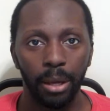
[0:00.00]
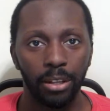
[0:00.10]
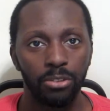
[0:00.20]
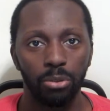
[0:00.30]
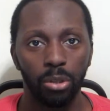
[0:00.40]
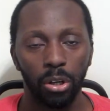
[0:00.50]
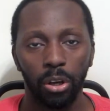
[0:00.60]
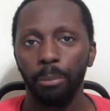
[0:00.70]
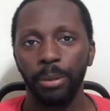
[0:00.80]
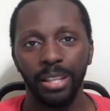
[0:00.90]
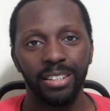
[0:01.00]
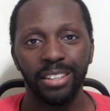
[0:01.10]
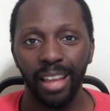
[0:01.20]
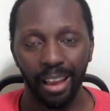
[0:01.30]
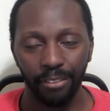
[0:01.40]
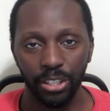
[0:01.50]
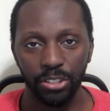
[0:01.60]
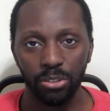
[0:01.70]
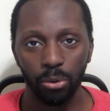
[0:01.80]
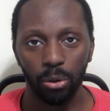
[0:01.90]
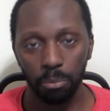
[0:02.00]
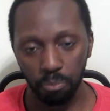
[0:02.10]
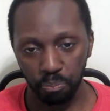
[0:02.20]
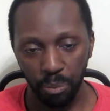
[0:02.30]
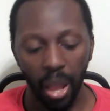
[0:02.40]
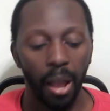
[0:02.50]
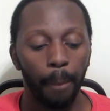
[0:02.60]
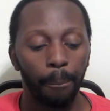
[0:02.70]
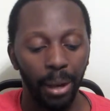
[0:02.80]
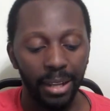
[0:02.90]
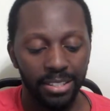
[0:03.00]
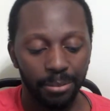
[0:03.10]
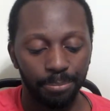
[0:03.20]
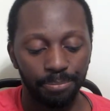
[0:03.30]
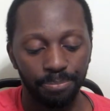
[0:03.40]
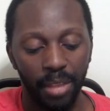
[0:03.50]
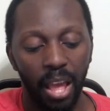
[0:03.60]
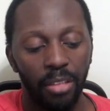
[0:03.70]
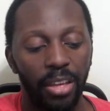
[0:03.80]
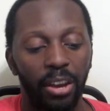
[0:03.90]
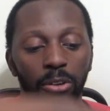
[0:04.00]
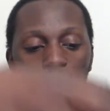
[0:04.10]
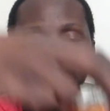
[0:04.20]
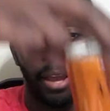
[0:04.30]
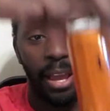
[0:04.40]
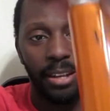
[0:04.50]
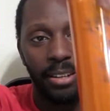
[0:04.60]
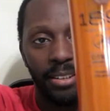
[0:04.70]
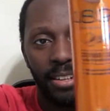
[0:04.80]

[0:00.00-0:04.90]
out not too long ago, but they didn't have it in the store. But they also had